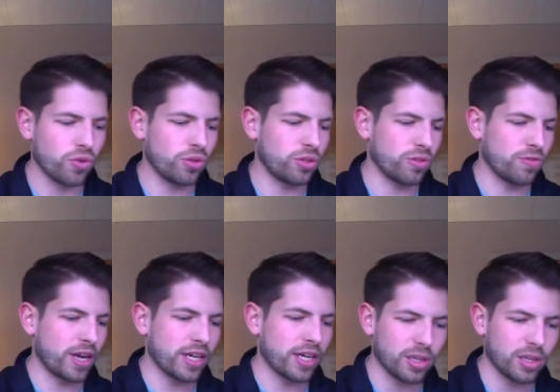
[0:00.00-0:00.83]
to finding
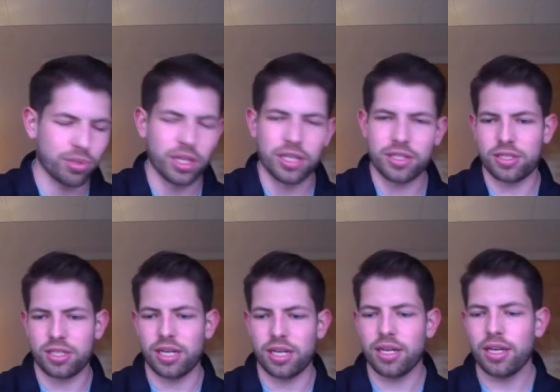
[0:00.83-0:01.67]
a place to
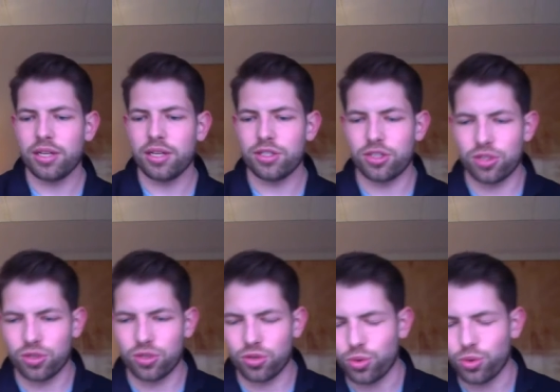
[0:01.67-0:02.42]
sit, to